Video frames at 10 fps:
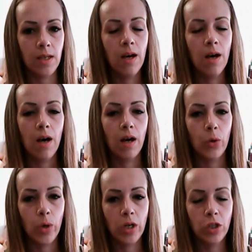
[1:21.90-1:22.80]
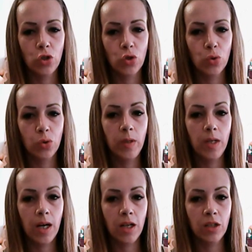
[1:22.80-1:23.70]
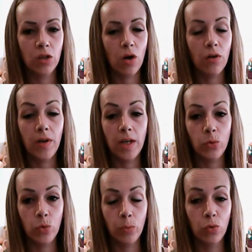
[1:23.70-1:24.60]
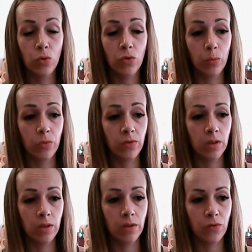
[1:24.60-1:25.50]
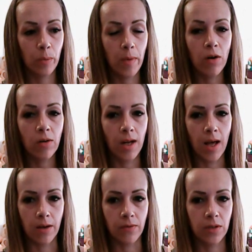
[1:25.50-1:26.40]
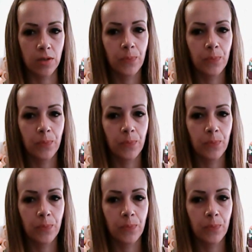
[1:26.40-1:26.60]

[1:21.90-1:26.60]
what should be cut off and removed from our lives.